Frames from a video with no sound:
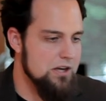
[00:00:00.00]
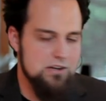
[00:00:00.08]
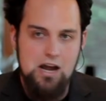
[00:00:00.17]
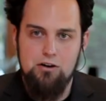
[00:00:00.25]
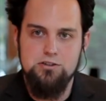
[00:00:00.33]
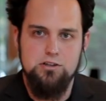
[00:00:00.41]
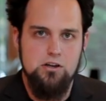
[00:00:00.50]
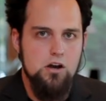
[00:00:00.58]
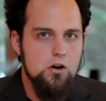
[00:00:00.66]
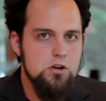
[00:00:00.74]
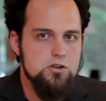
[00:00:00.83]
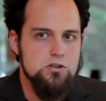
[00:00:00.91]
But now it's
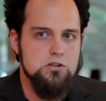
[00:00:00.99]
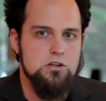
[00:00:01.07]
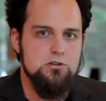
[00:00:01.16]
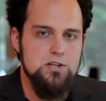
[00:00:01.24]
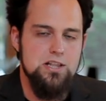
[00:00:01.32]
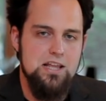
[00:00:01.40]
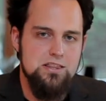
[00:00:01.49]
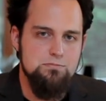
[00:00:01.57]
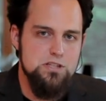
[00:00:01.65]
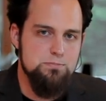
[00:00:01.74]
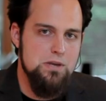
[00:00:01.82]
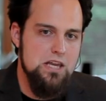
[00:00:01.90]
like, oh, you shouldn't. You should
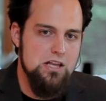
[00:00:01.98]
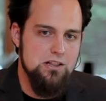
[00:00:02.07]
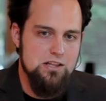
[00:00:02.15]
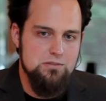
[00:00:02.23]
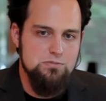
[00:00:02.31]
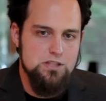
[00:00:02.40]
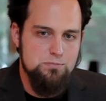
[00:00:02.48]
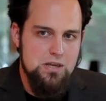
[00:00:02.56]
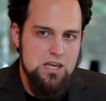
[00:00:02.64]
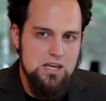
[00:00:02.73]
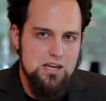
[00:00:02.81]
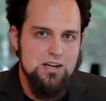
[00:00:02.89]
let them speak. Let them
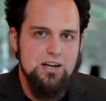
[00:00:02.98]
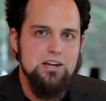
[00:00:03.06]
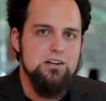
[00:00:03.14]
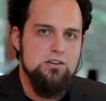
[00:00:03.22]
speak.